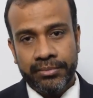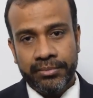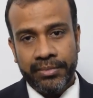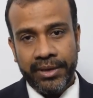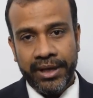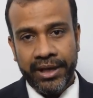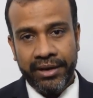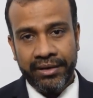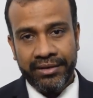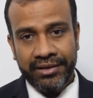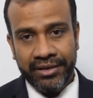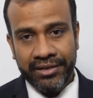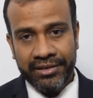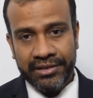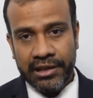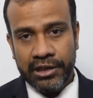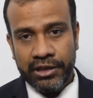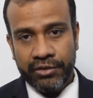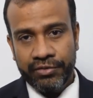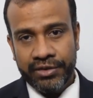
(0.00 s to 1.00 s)
And the
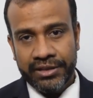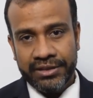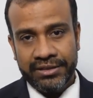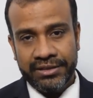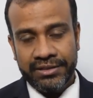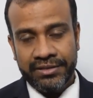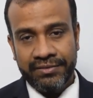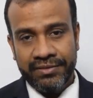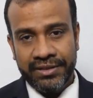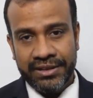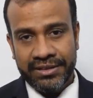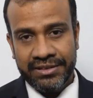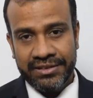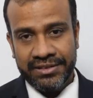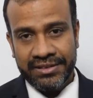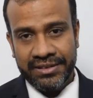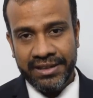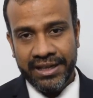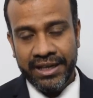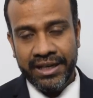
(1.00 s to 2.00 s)
result of it, which
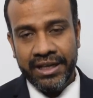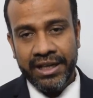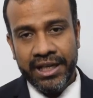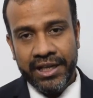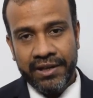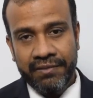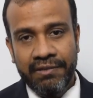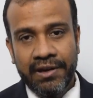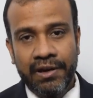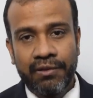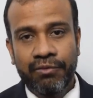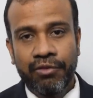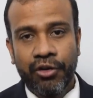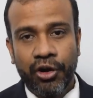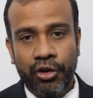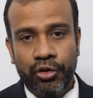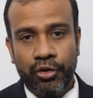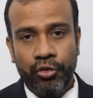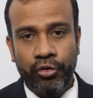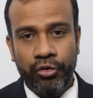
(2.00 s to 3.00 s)
is that he will
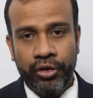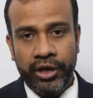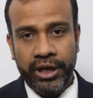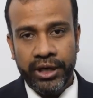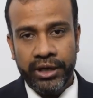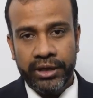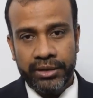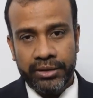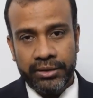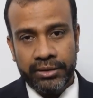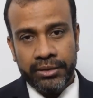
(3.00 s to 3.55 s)
walk over it,